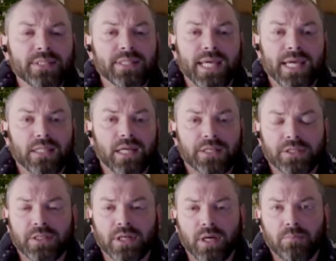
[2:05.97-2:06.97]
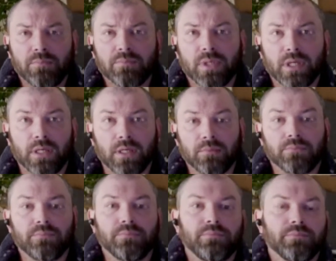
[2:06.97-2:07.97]
that logic up.
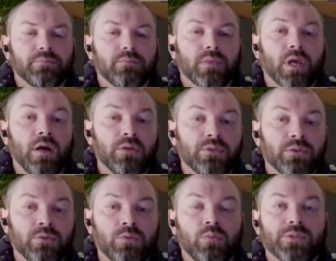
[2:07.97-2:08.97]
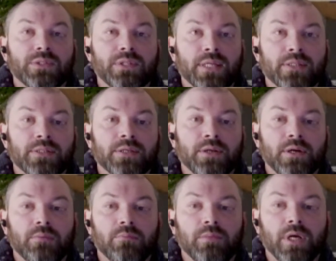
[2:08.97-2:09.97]
Also, once that's set
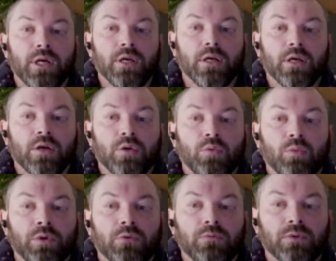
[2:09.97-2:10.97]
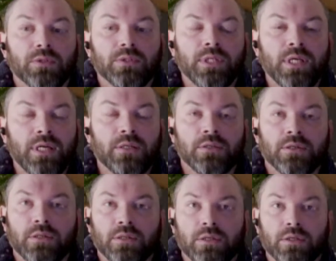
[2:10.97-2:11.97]
up, when you fill a slot,
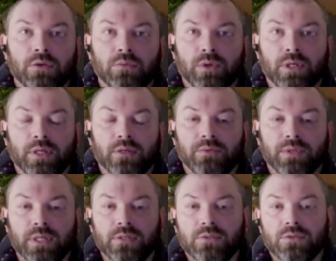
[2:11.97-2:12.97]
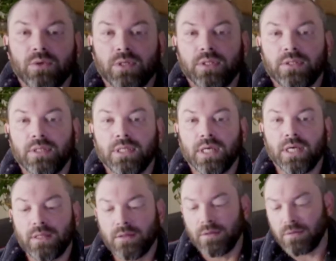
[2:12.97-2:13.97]
you'll run out of dice. So I need to
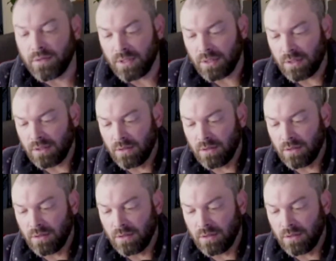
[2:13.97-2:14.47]
get the